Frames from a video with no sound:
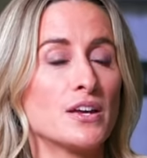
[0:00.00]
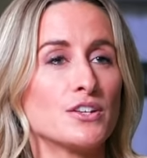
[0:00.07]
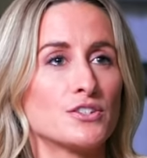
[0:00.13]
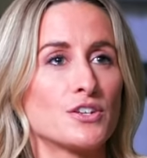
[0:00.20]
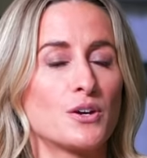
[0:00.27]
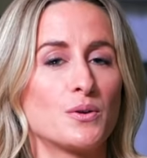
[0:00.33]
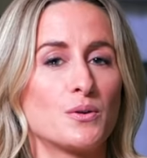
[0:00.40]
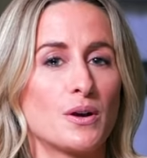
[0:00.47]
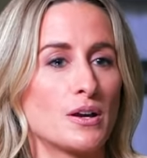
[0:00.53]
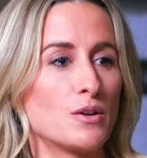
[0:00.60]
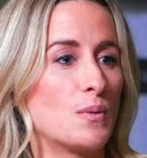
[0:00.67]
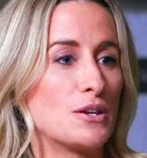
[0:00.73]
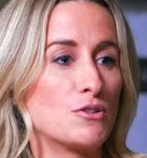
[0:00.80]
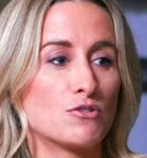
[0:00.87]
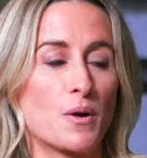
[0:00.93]
So uh,
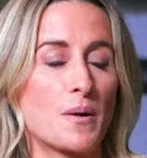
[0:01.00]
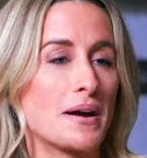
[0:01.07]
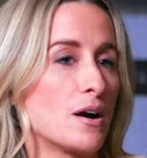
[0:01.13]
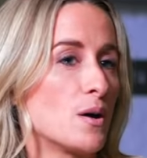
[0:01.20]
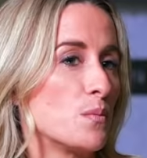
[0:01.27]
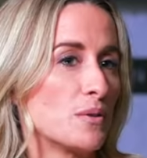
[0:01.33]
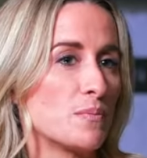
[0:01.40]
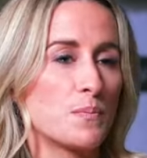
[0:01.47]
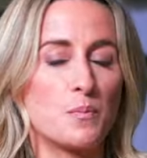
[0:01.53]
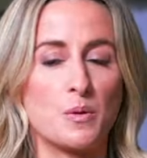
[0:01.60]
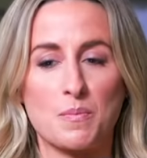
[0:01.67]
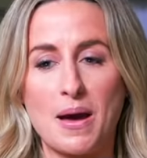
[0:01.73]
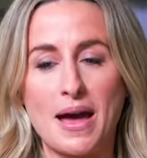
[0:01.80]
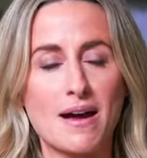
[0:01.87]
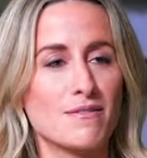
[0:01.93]
when you're growing up with
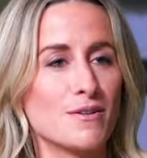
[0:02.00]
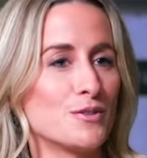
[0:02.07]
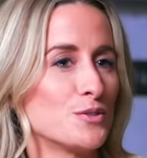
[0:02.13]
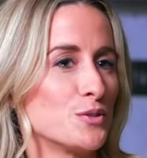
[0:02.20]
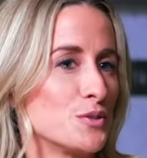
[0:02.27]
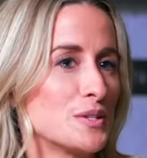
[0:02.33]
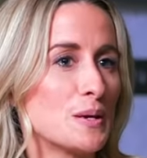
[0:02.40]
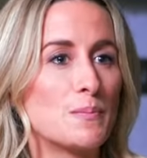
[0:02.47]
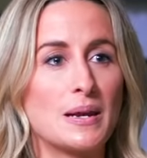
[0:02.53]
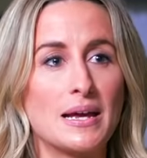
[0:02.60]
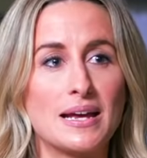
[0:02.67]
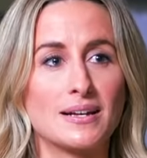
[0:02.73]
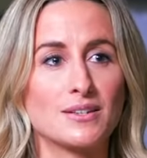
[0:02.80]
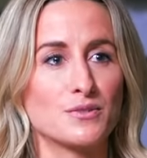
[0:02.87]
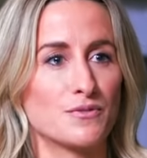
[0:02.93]
with parents or
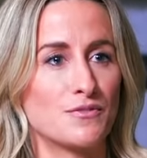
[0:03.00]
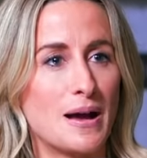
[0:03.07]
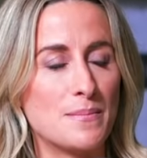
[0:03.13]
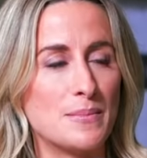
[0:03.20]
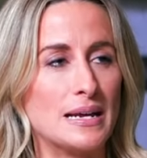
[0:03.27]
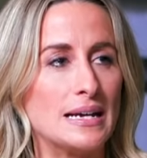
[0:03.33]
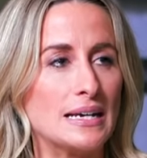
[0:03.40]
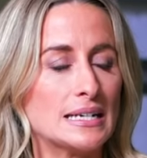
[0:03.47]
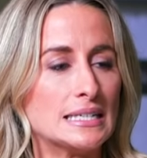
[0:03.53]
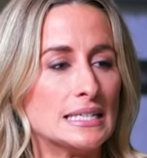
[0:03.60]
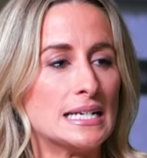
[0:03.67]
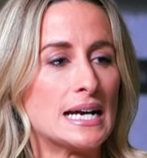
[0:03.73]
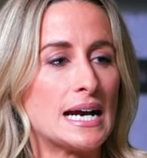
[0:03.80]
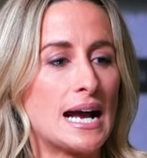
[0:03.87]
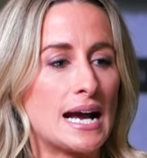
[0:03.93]
siblings or family,
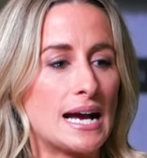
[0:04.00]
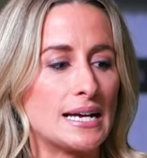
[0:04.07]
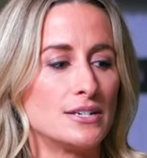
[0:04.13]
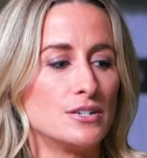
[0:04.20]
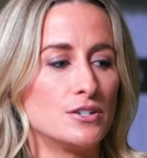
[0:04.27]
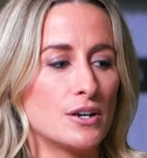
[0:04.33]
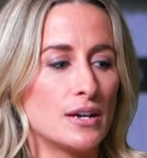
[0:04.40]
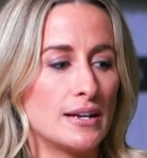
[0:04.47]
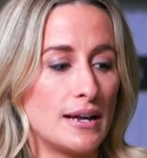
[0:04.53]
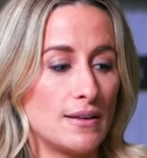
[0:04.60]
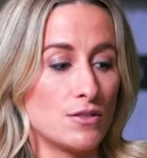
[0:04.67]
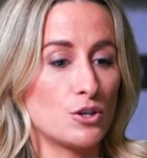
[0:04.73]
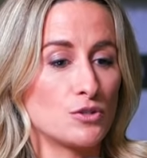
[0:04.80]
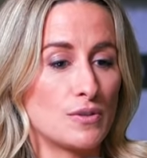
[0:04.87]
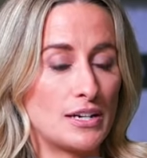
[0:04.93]
and in,
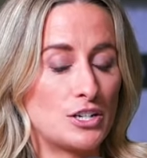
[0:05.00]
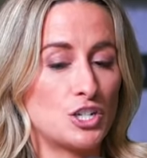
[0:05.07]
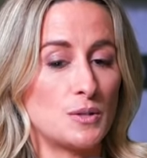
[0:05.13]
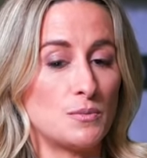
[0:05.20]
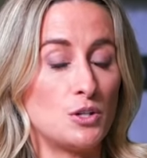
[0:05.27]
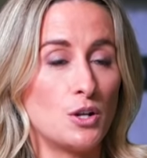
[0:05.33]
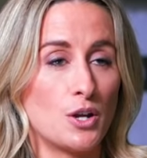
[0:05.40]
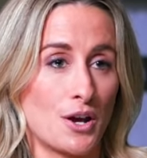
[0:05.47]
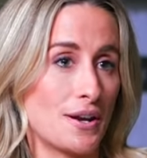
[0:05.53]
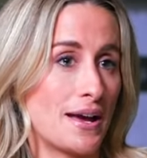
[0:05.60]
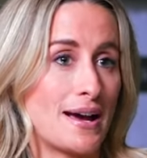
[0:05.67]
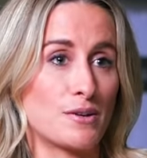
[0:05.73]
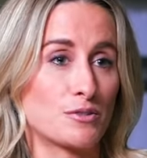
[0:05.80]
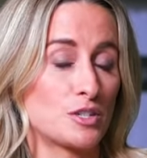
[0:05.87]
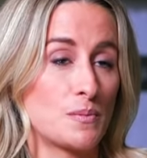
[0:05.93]
in, those relationships, you learn
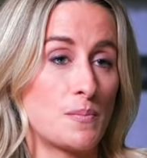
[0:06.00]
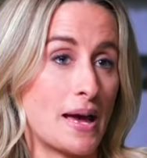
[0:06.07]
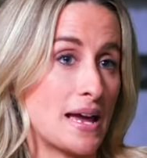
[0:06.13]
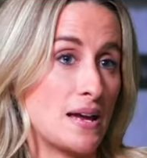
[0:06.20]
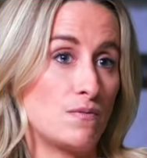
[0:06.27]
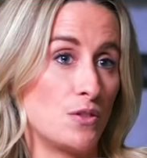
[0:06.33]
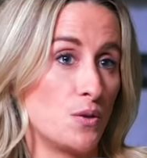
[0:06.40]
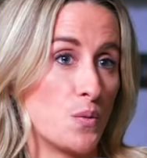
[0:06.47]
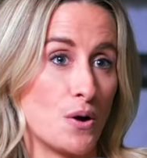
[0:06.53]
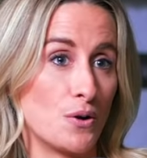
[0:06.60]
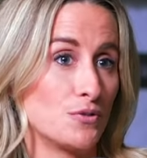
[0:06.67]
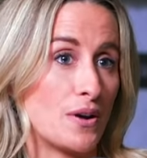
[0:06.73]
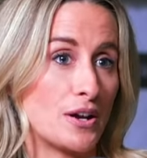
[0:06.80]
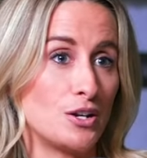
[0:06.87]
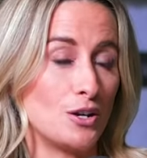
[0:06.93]
how to behave in the world, right?